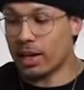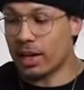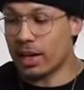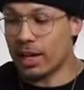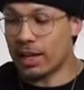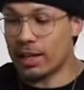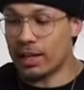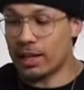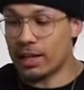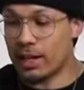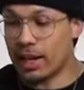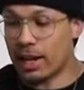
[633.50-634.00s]

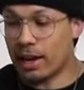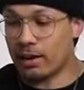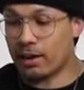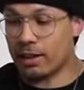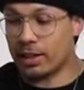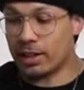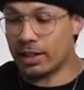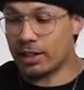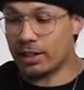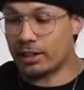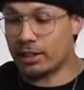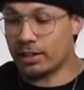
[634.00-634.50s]
and then now
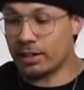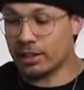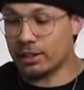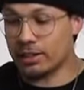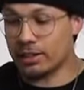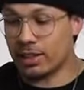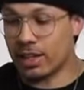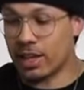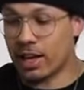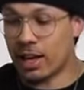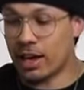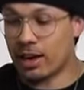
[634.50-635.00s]
it here
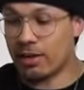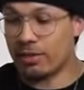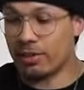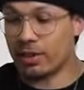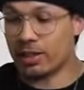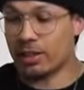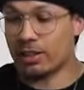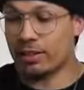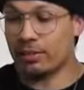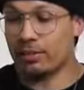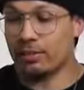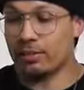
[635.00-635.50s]
is live
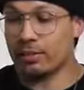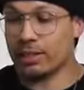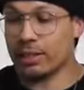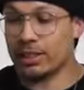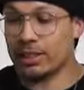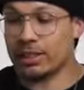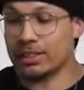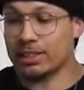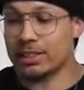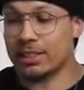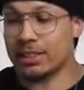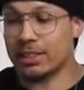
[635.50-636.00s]
and the
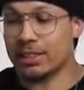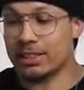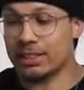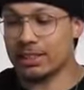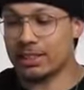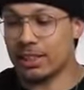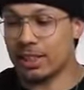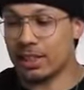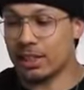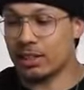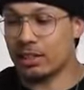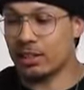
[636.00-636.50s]
listing is
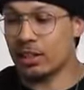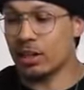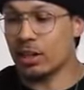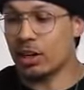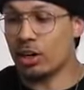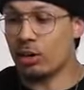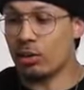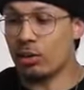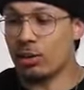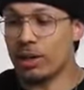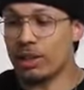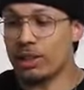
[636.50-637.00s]
done,
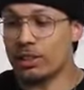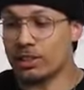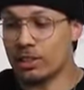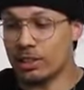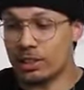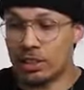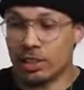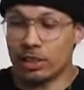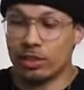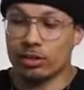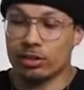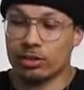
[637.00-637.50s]
ready to
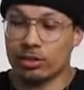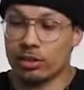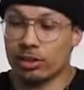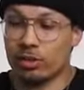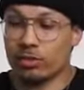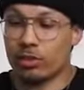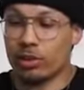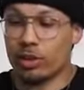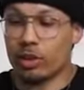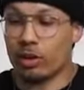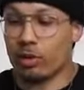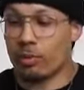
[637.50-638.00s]
go. So
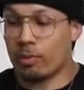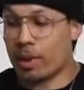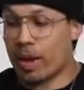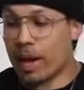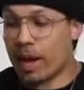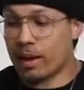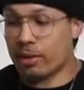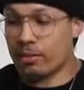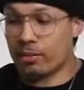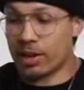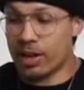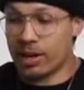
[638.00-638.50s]
if we go
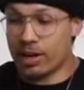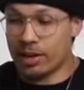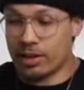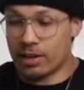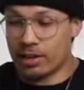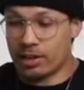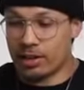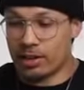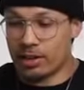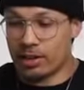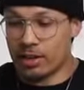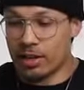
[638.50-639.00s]
back right
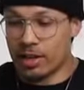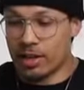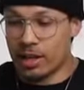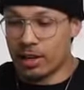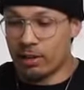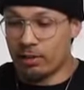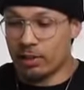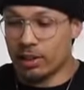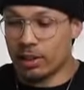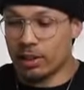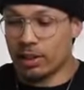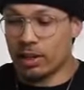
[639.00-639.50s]
here,
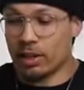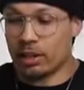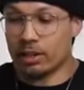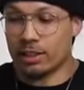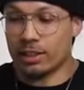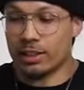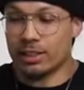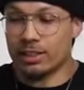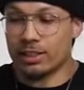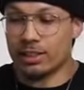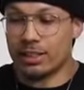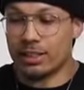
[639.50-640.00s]
we look at our
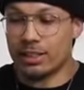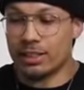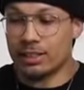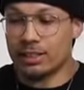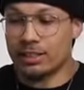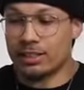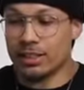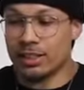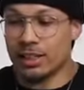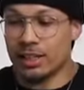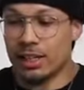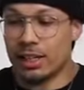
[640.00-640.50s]

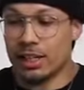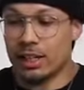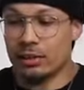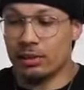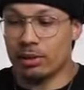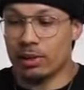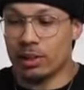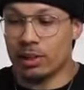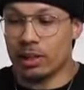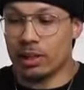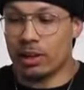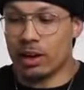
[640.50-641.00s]
listings and
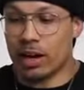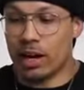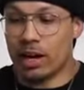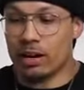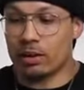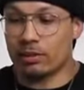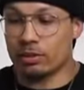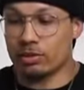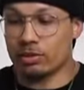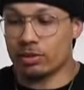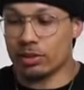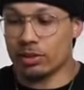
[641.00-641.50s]
we look at our
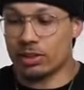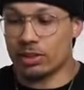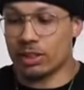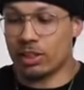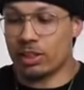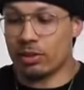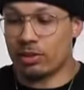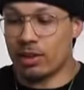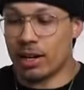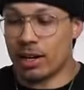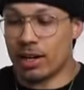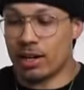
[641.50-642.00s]
items for
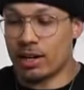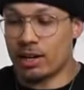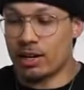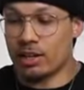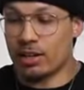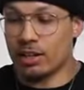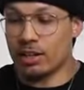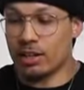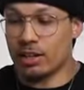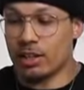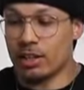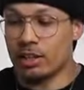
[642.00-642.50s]
sale right
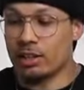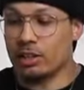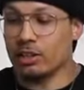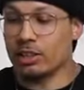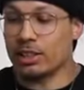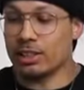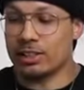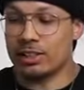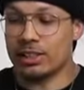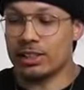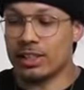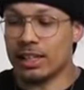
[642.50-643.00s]
here, you
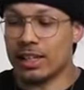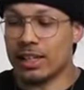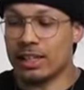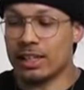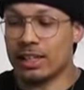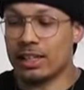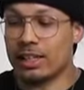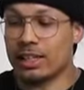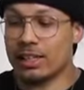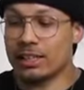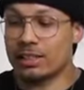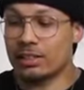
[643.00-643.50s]
can see that
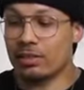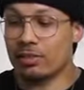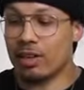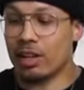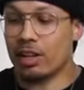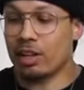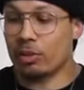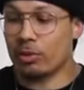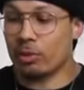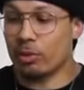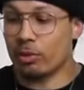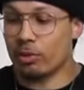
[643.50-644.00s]
it is
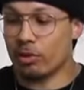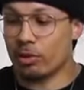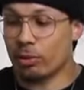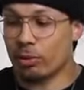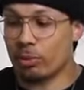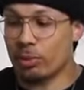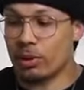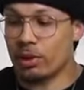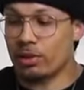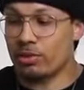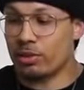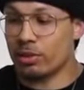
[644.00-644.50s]
available for
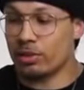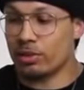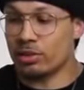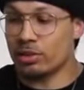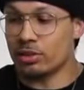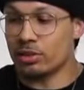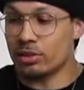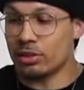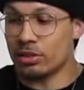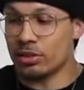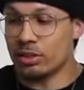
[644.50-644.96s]
preview,